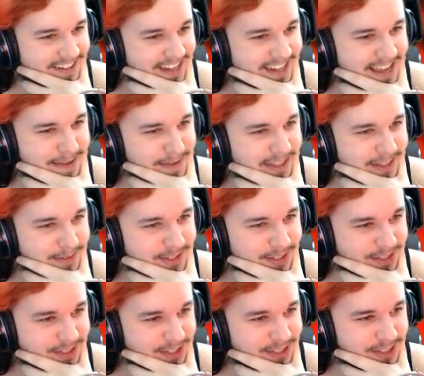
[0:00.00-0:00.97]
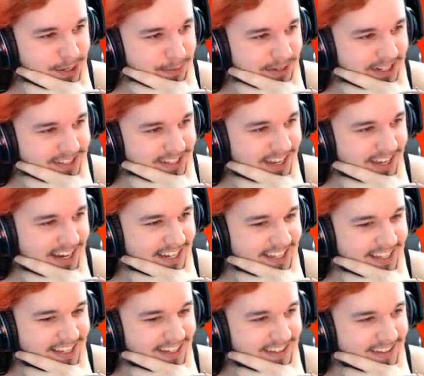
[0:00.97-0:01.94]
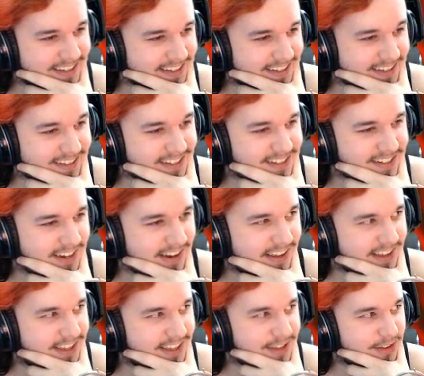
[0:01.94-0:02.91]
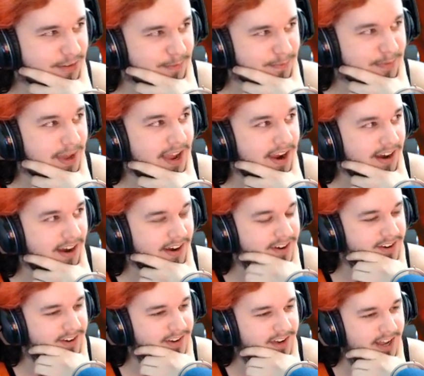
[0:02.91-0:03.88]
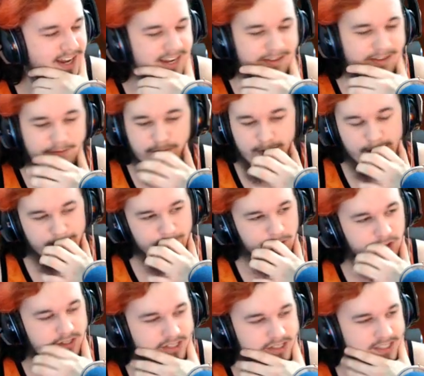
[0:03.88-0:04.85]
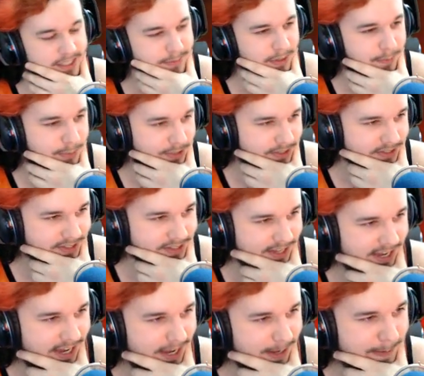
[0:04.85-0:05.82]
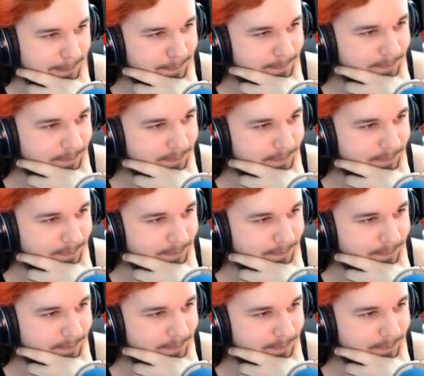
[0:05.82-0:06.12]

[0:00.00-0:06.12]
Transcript: Damn it, that was the stupidest idea. Trying to kill the bear. I didn't even like look to see how many bullets I had.